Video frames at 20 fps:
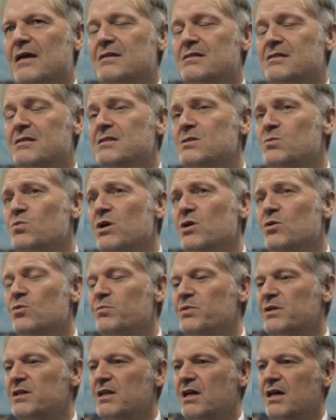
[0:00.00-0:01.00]
Since we
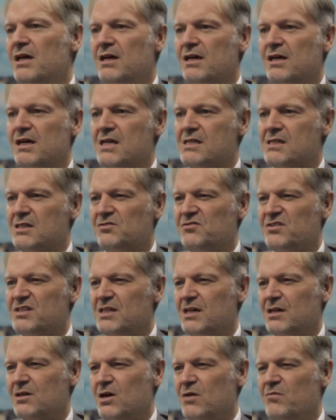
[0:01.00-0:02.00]
opened Casa
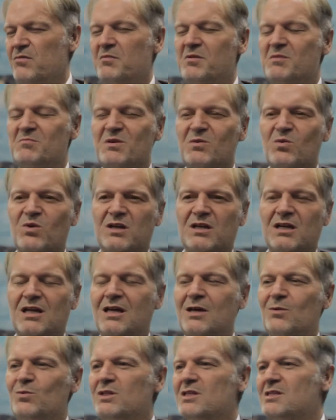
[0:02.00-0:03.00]
Trasacco, I remember
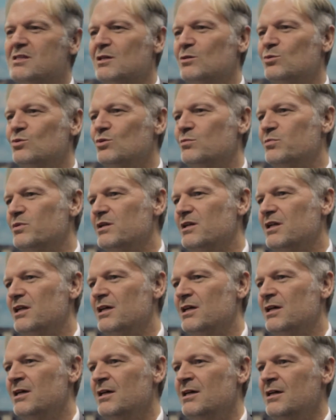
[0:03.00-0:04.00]
when we decided to
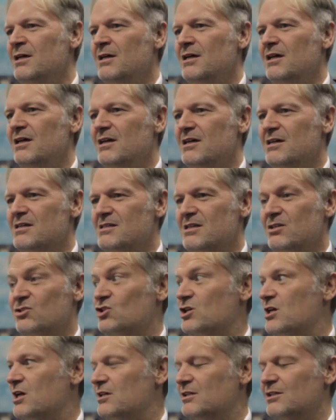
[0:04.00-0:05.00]
open
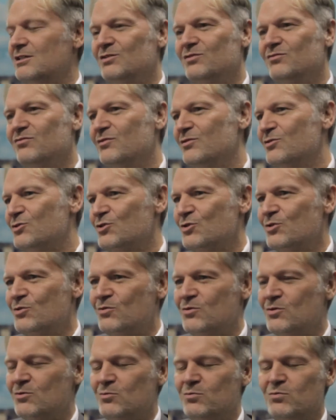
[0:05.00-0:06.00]
such kind of
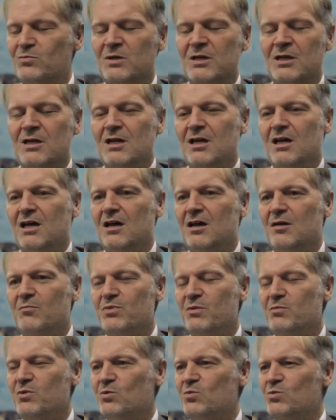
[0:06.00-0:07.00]
showroom,
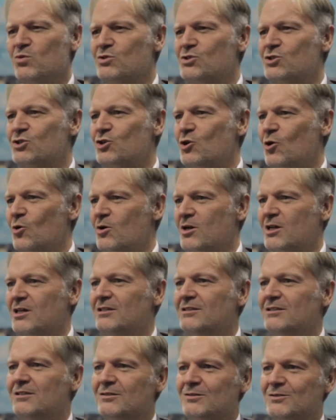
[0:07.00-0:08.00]
people were shocked.
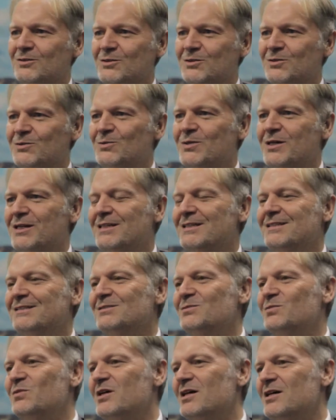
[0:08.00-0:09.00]
You know,
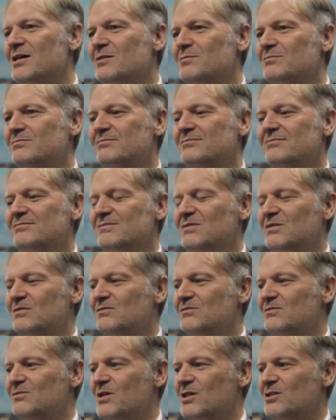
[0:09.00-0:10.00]
when we
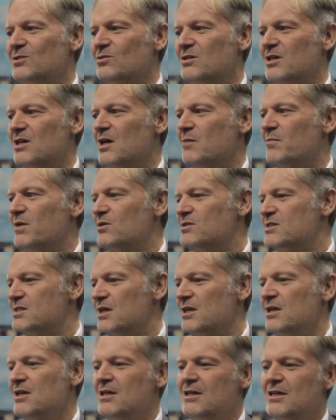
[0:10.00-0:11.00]
are talking about,
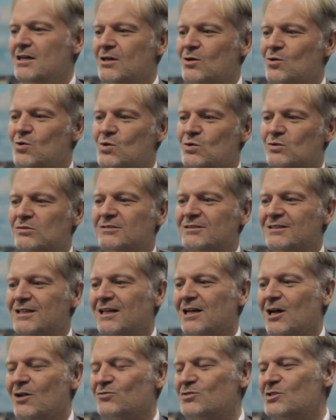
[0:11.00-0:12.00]
say, oh,
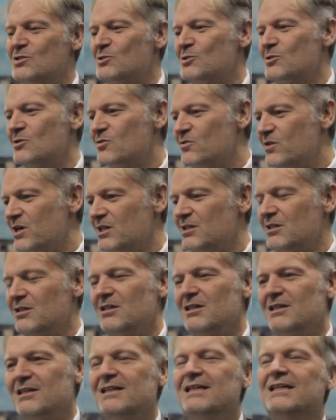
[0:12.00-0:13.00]
the country is not
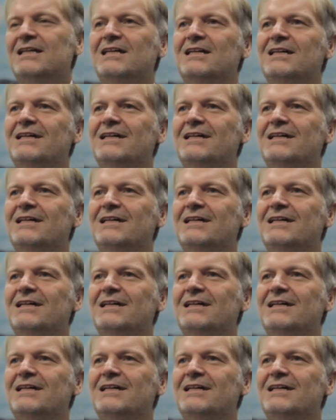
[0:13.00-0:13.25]
ready,